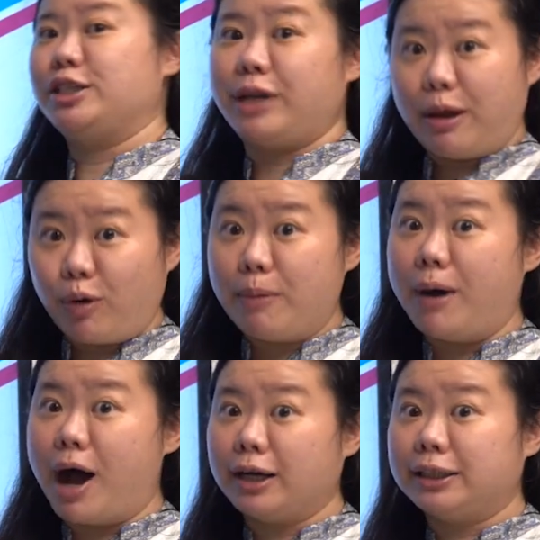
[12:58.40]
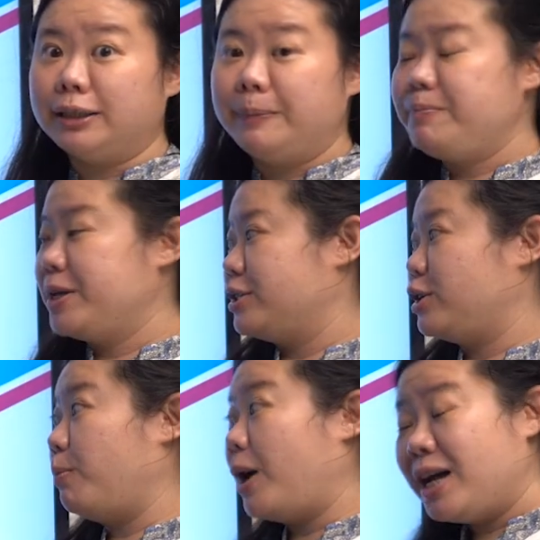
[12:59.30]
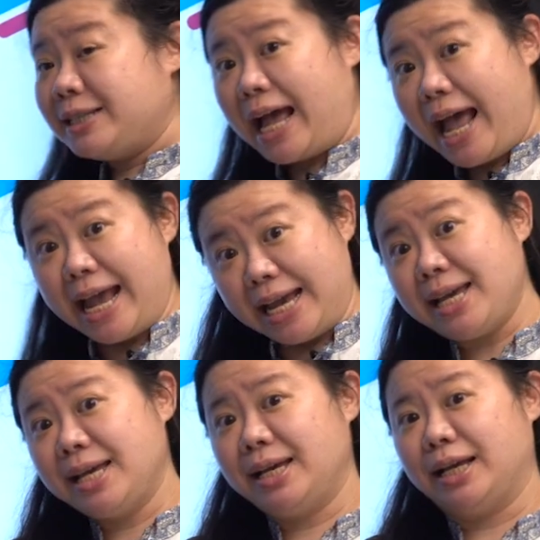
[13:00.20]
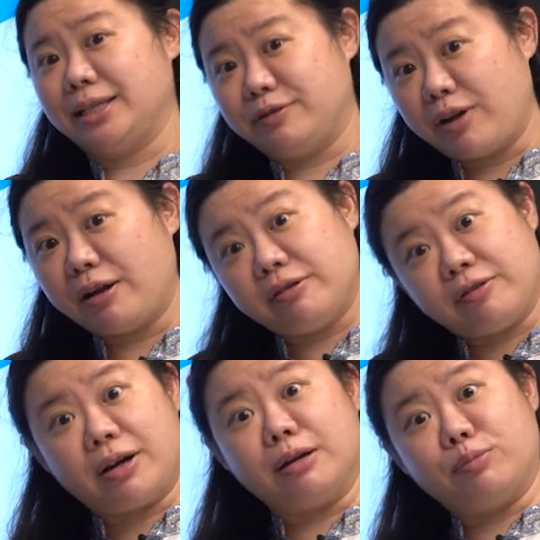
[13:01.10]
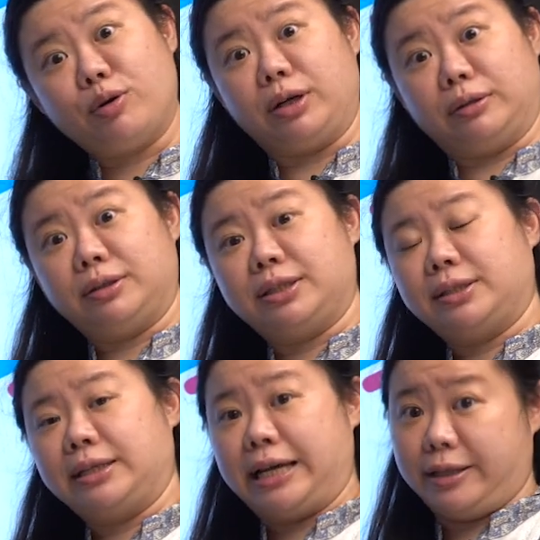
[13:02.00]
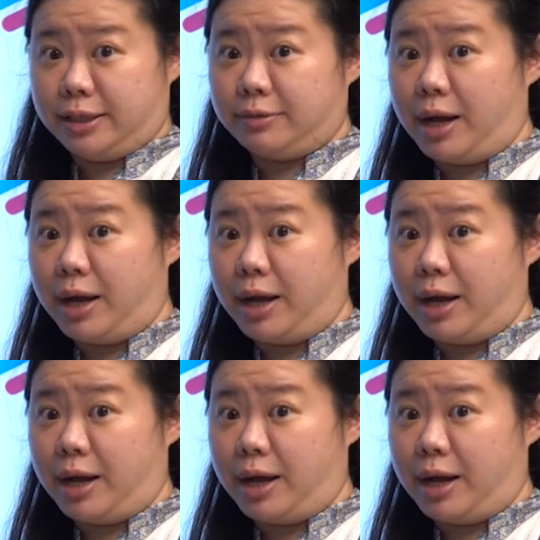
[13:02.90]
to get 1 mark. So part A is very, very important in this